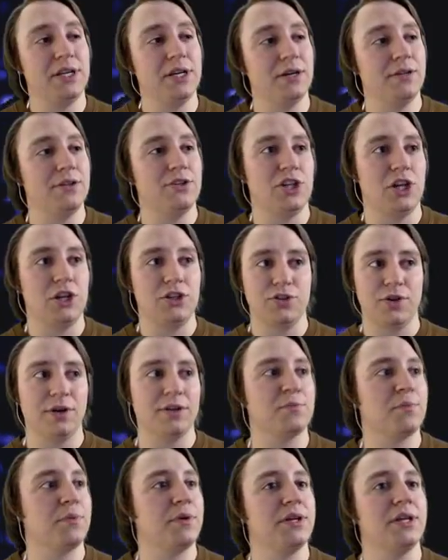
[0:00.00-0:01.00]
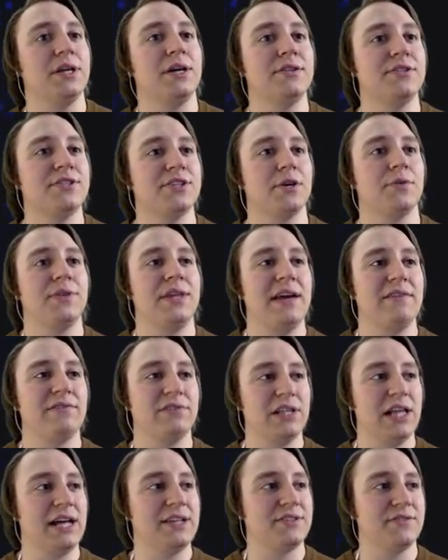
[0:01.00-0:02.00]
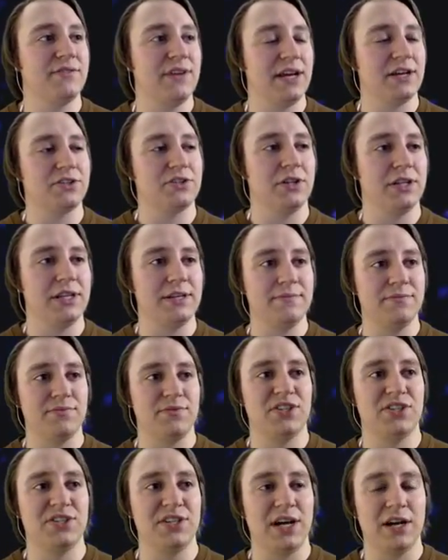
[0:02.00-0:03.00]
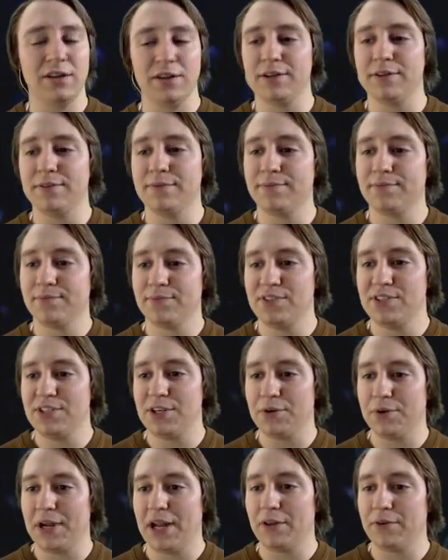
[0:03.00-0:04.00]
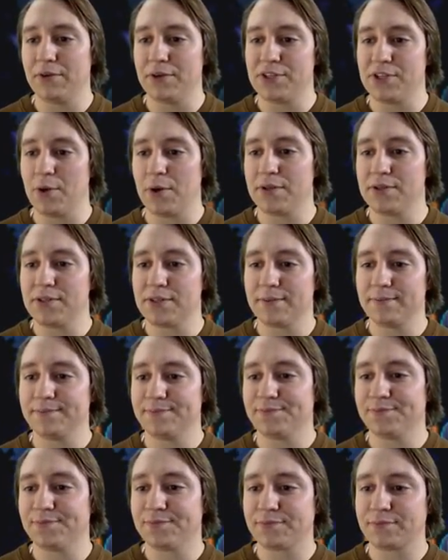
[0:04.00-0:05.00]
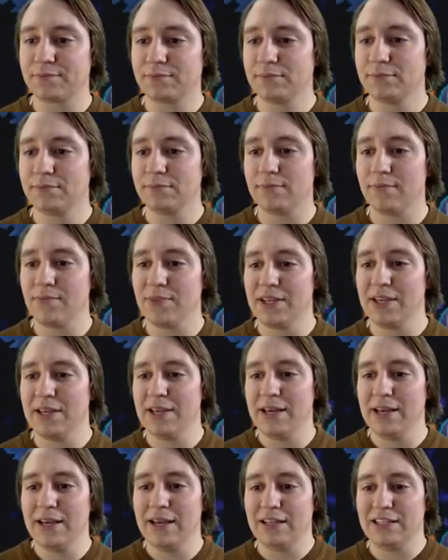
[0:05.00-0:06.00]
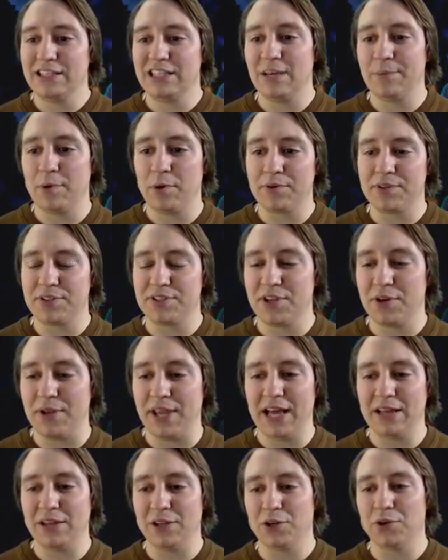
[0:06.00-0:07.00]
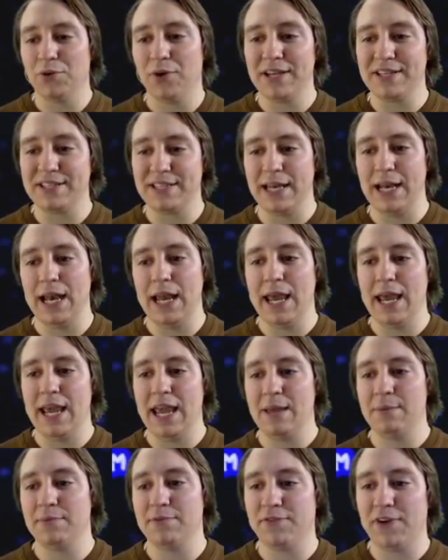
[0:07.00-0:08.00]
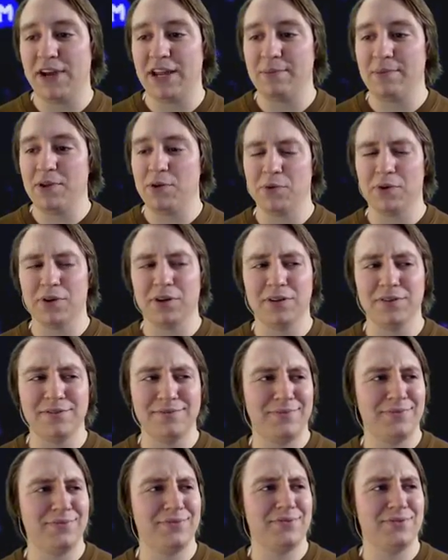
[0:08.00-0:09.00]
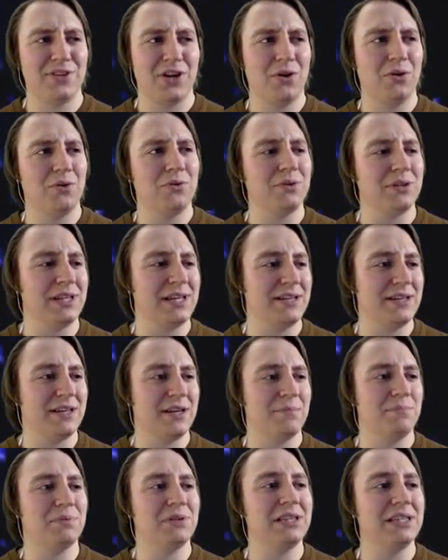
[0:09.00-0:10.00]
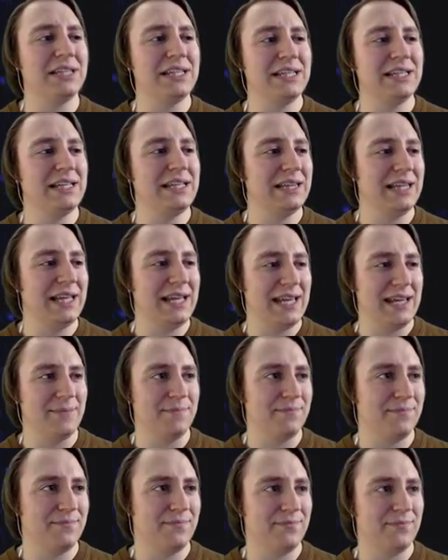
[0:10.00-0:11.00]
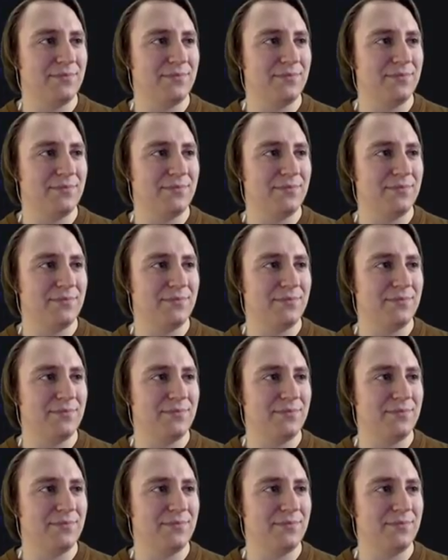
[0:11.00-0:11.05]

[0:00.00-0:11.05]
good. The ginger ale is pretty good. So they have lots of actually solid 0-calorie sodas. J-Bo says, oh yeah, LaCroix is lame. Fight me, world. Totally. Completely lame.